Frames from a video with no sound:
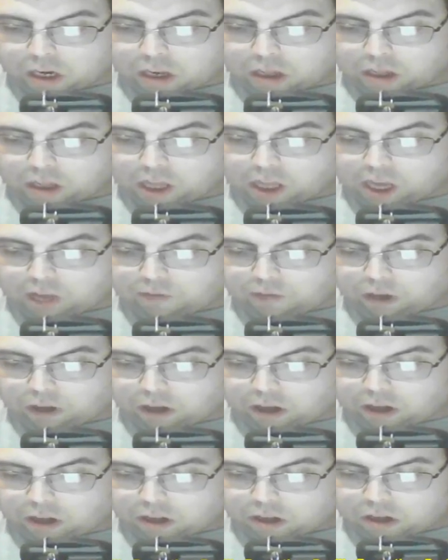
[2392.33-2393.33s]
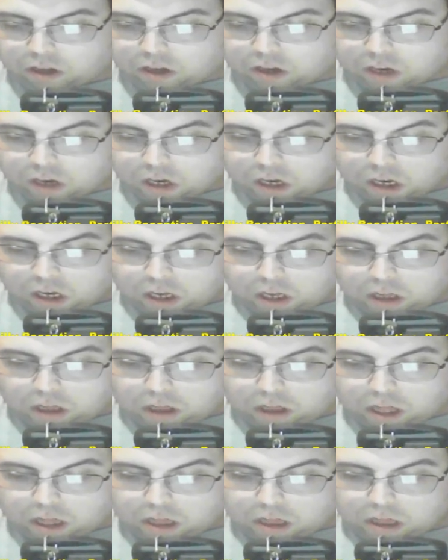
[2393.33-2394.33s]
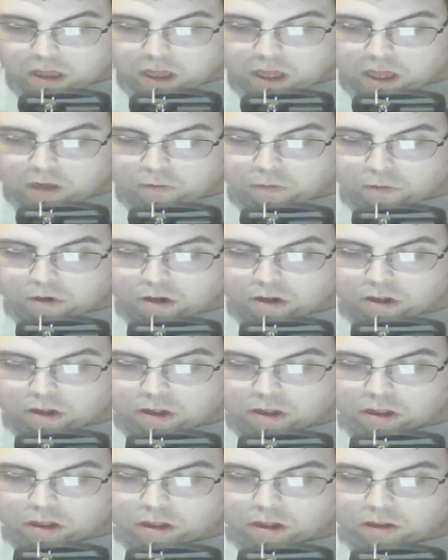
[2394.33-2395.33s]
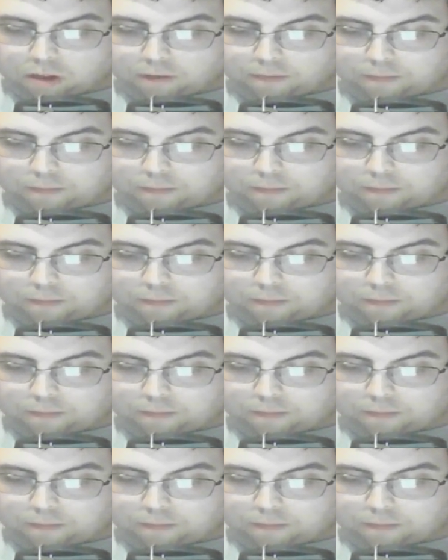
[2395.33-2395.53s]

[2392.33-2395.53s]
Ziva, since he was